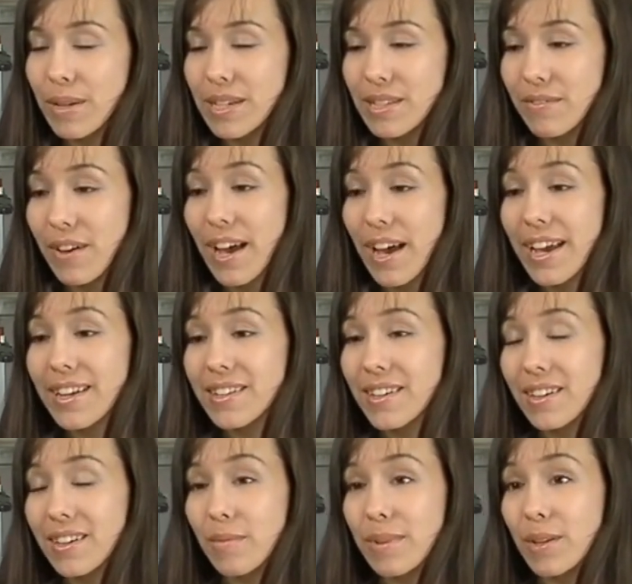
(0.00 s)
because if I had
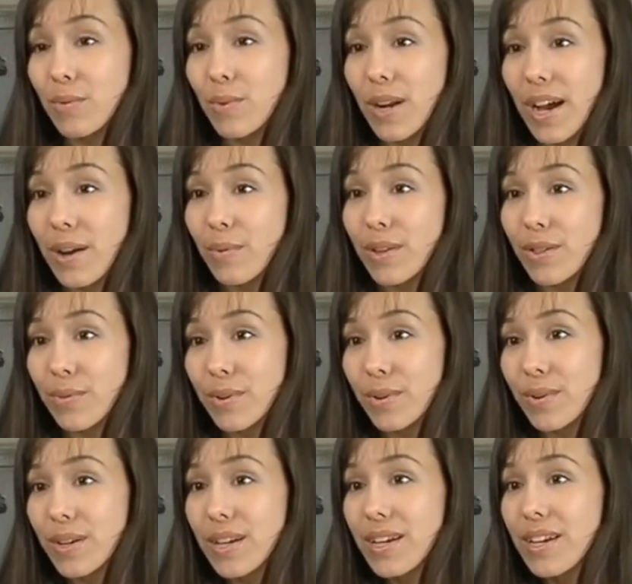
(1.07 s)
documented what I went
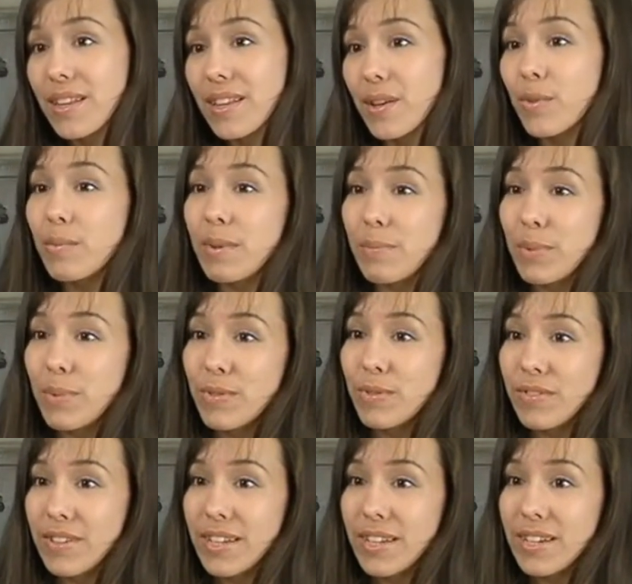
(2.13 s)
through, there would be proof
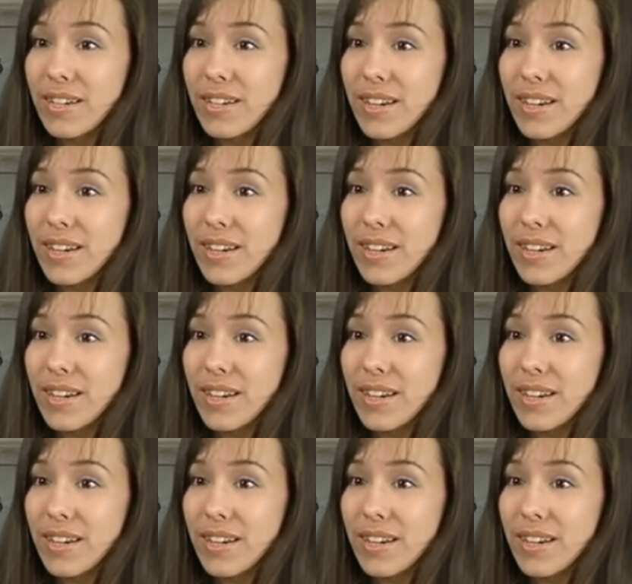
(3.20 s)
of it.